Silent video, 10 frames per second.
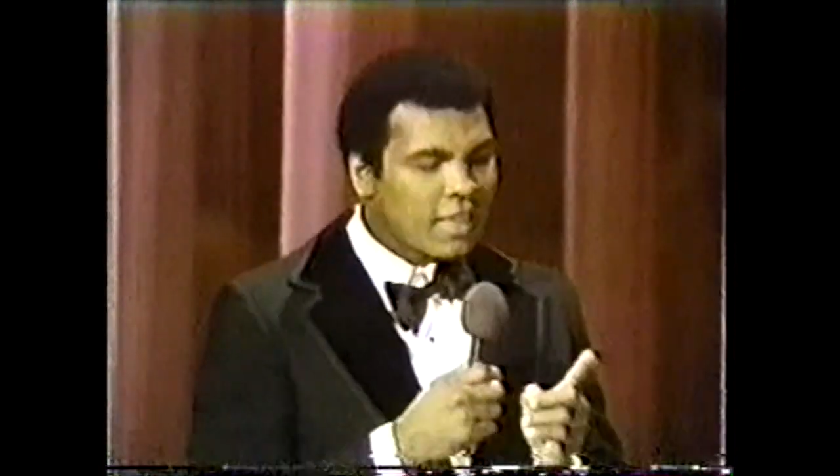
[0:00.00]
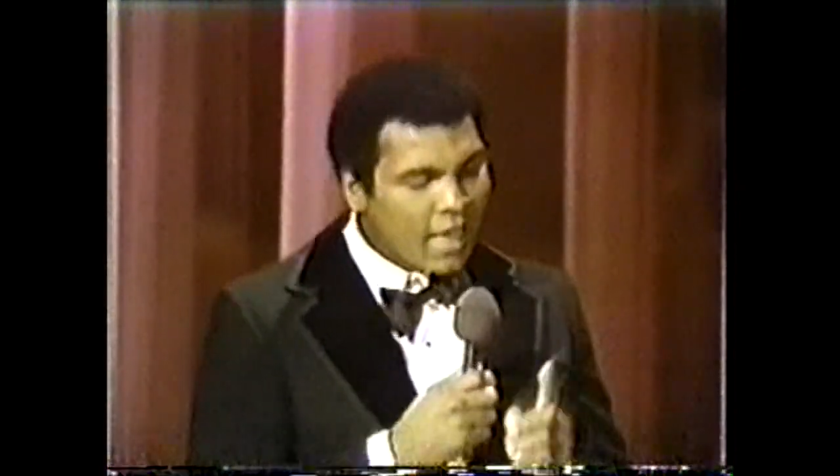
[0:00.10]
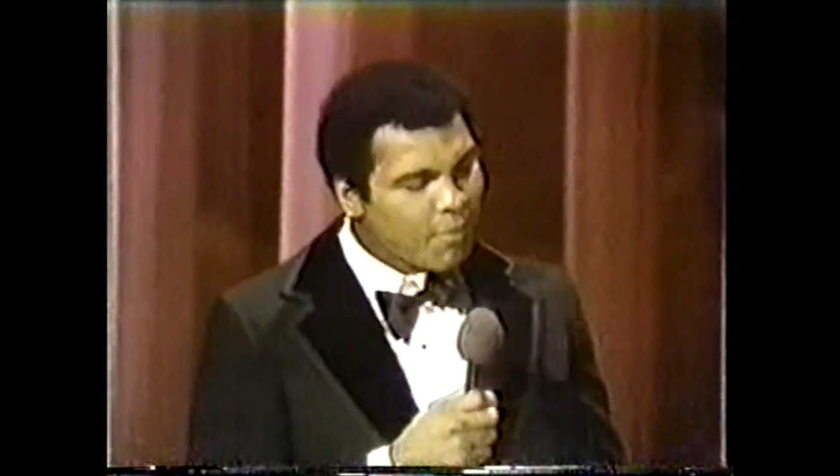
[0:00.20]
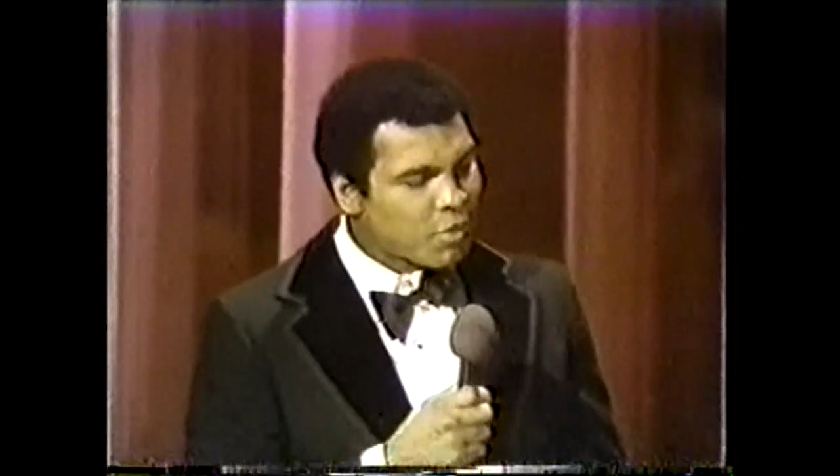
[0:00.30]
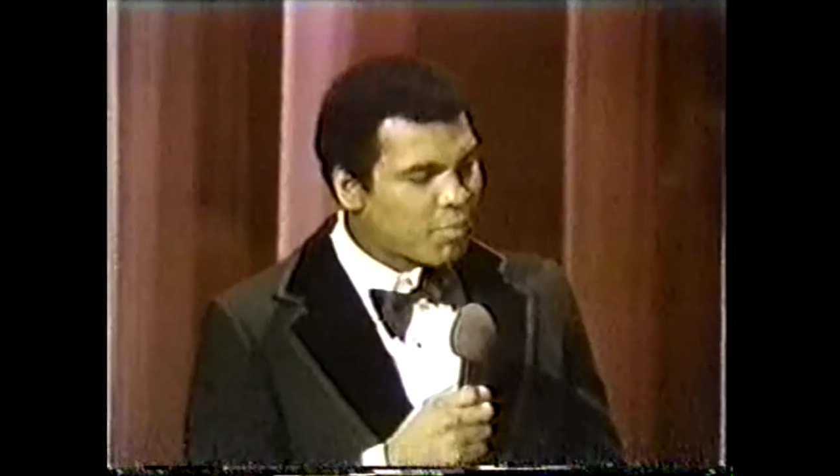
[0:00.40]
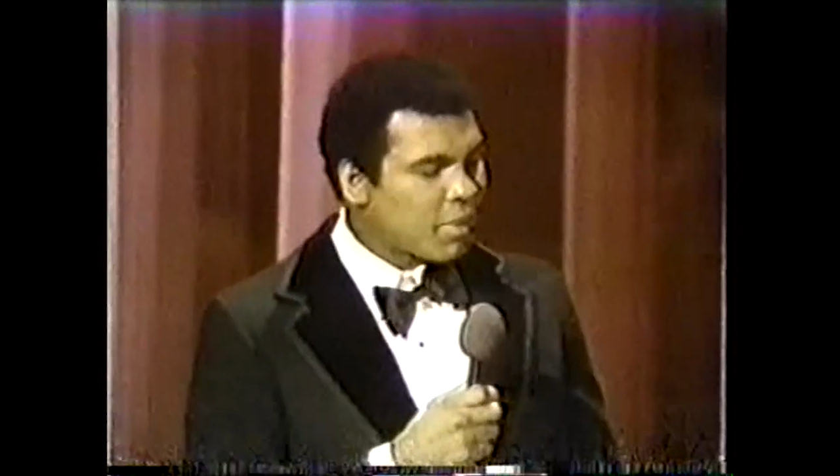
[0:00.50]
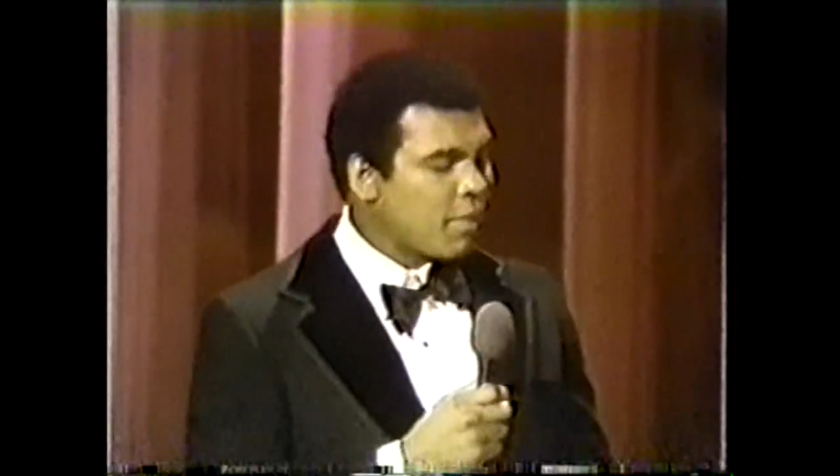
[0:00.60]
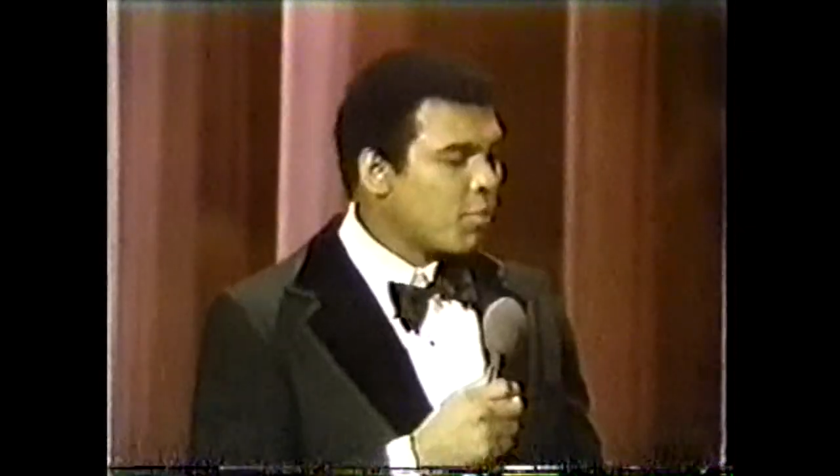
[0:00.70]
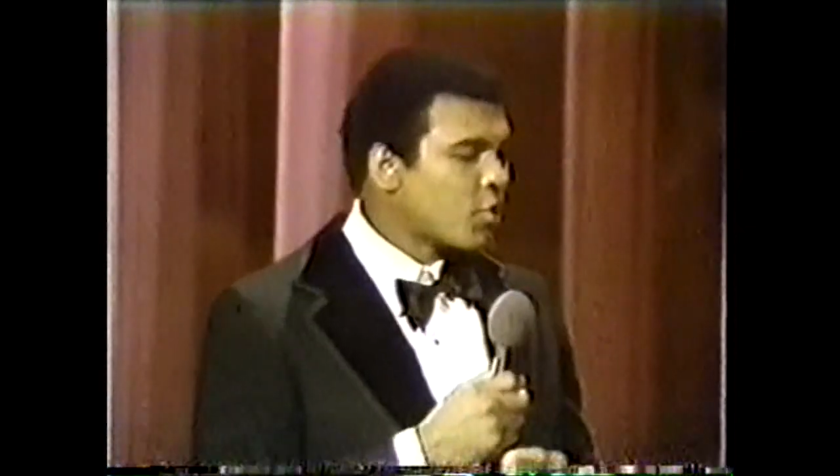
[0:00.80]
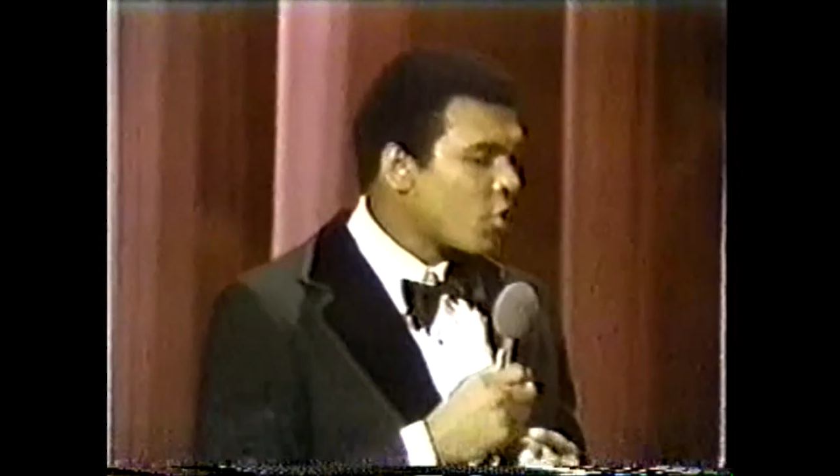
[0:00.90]
to help the
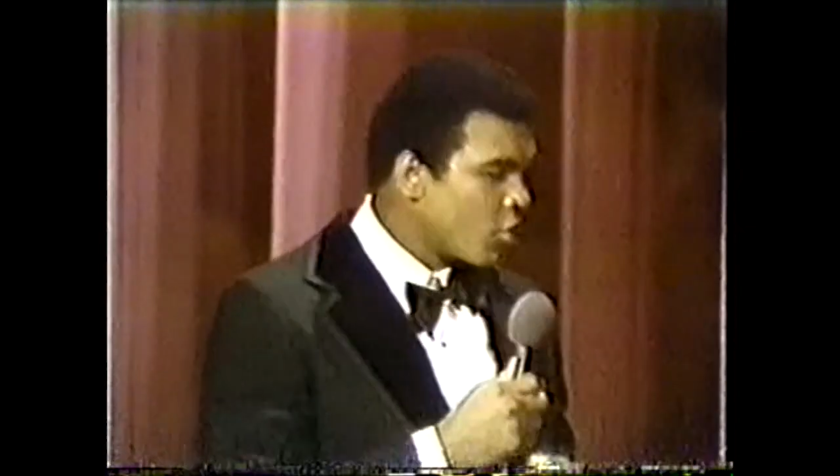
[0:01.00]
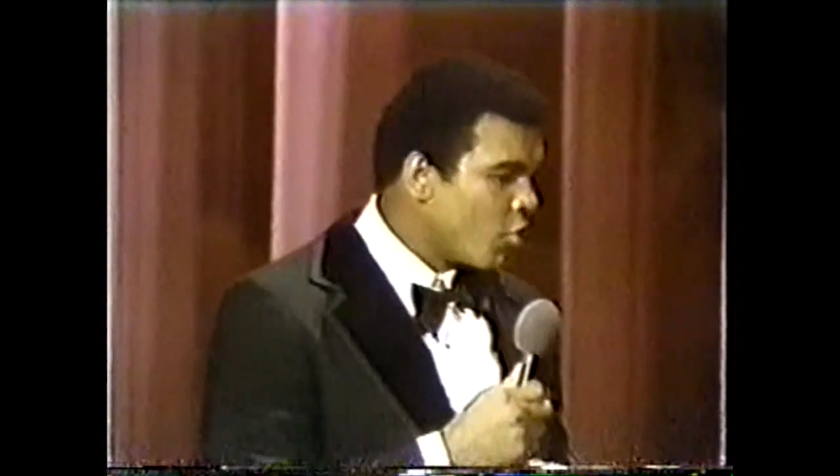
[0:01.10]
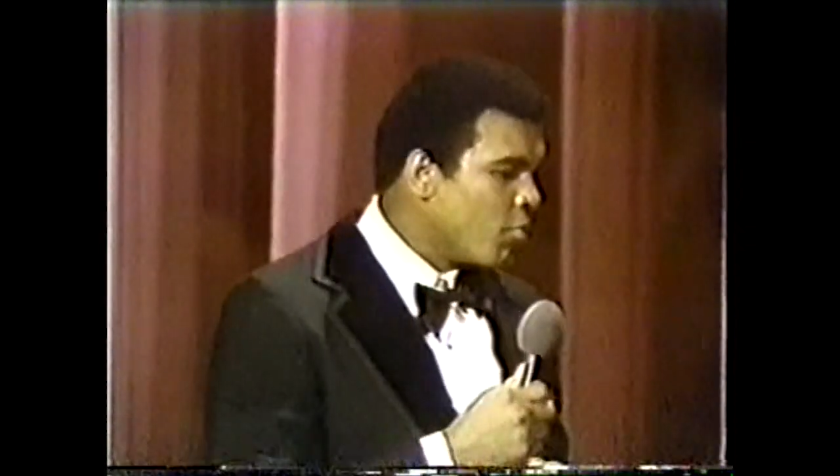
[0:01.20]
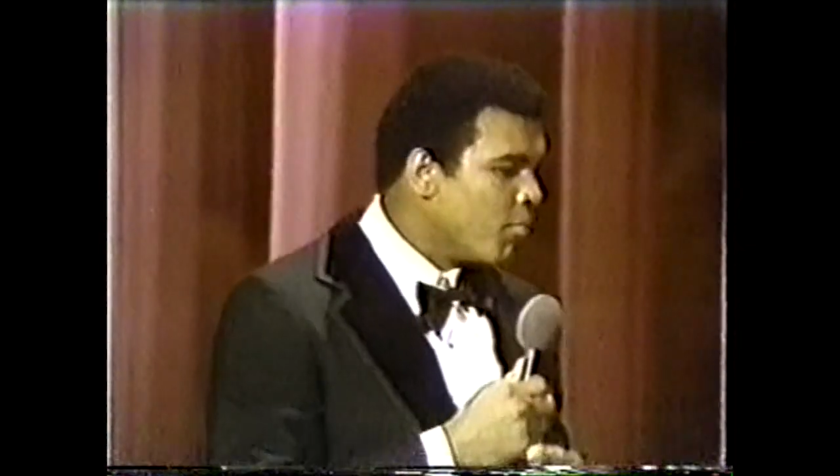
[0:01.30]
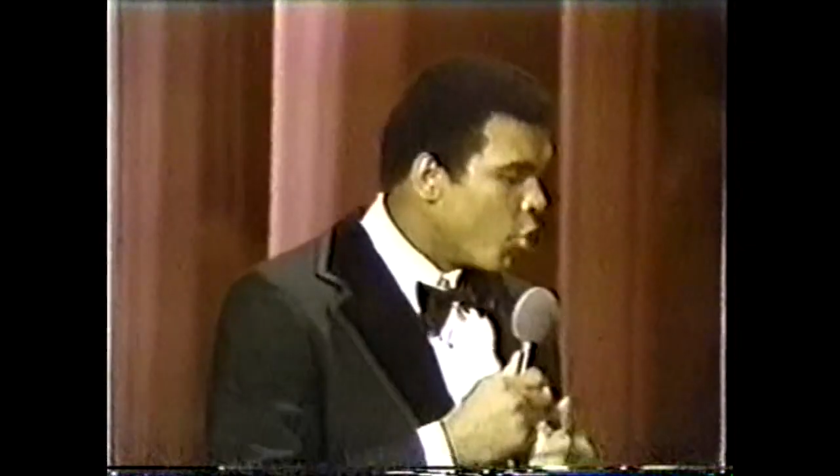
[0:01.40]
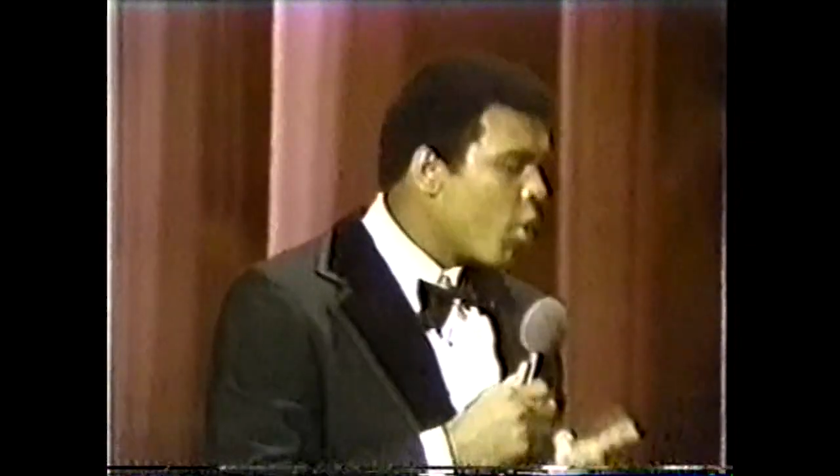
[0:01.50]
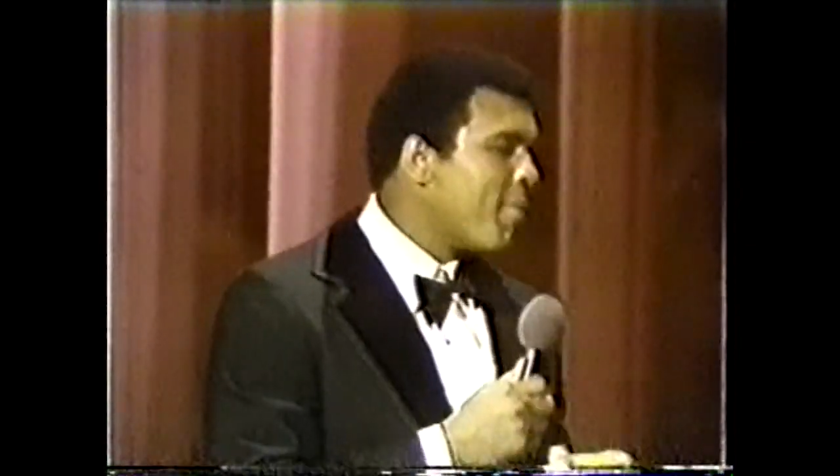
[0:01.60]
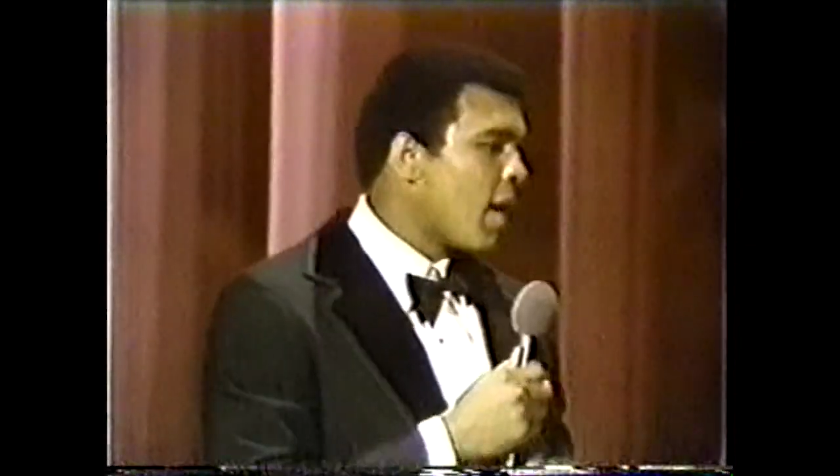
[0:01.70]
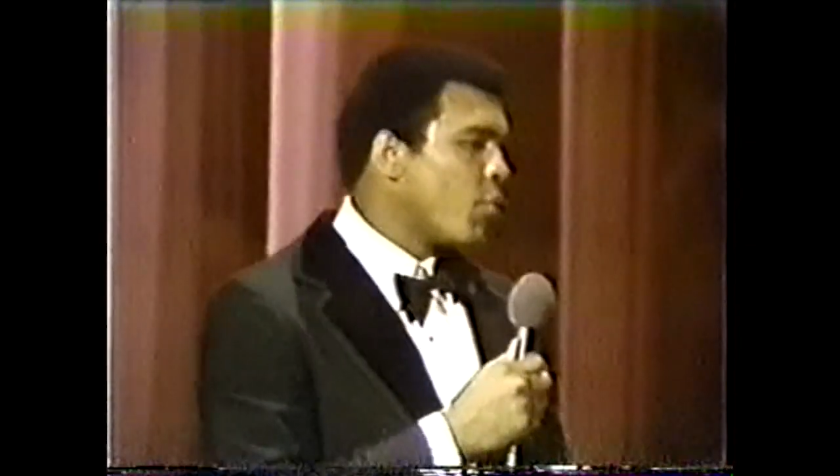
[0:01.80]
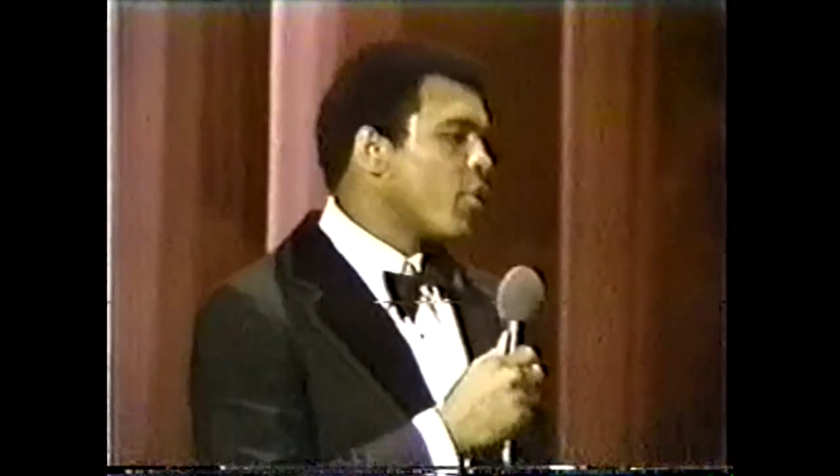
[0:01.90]
people to know
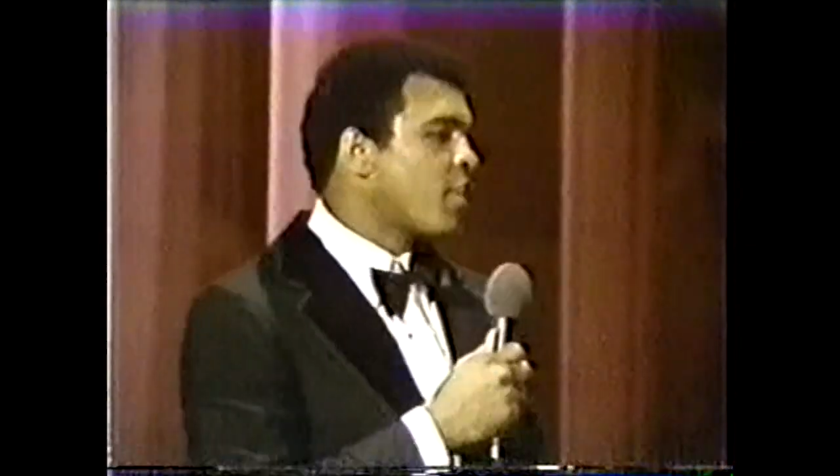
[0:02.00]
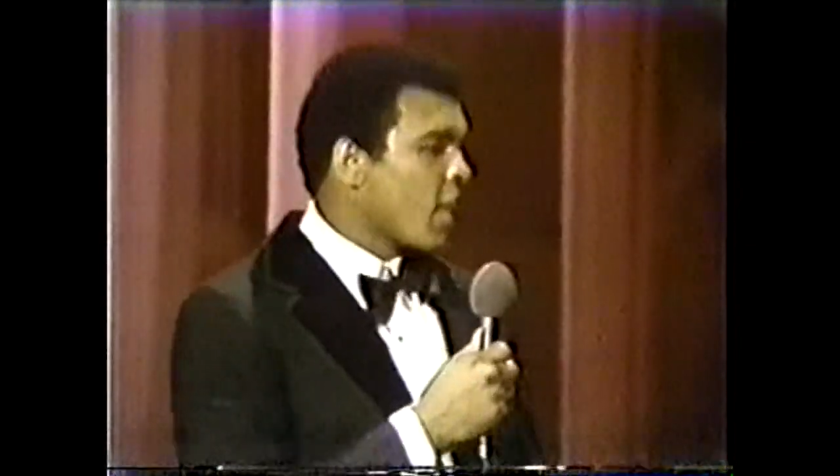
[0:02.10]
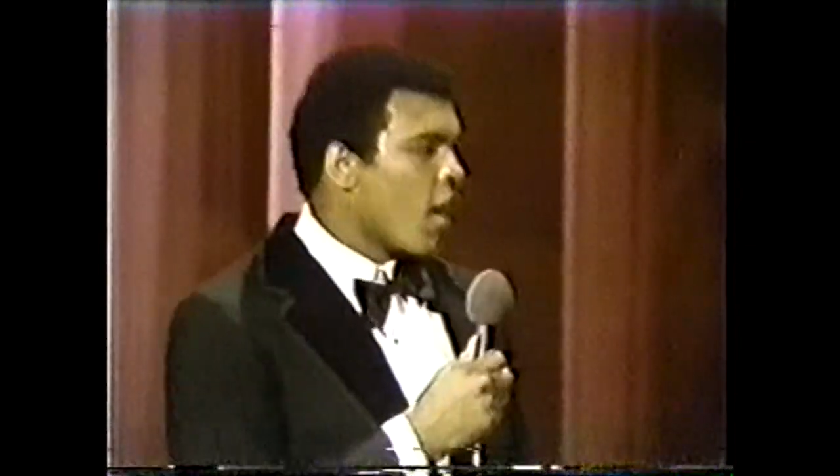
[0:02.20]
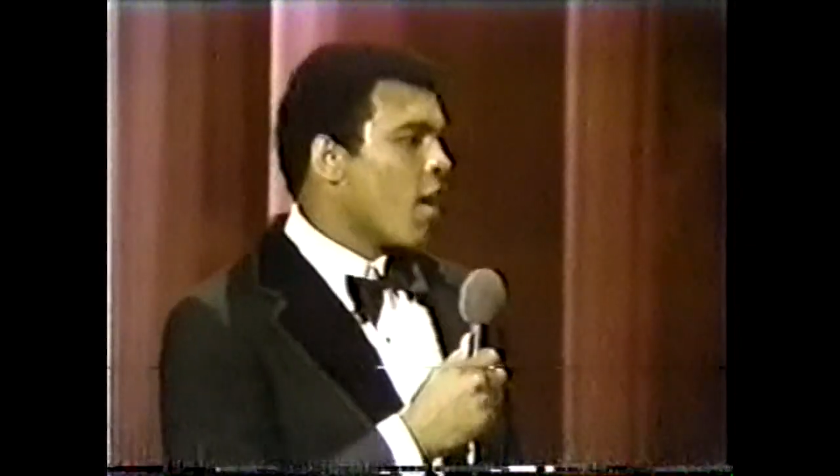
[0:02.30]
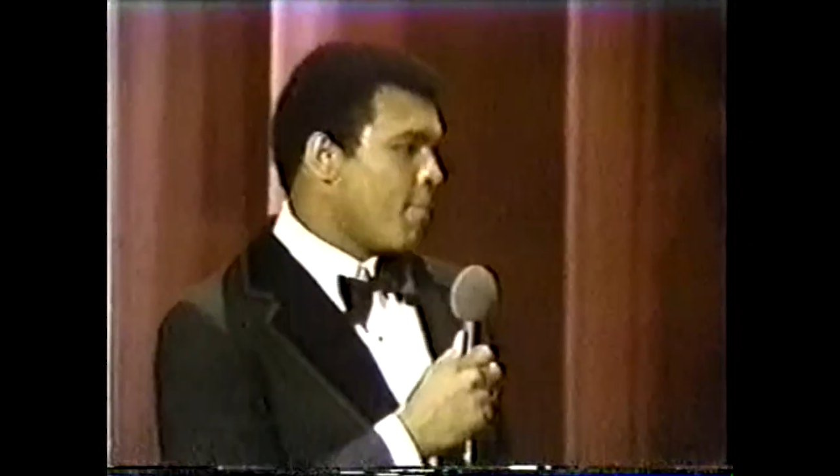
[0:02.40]
more about what they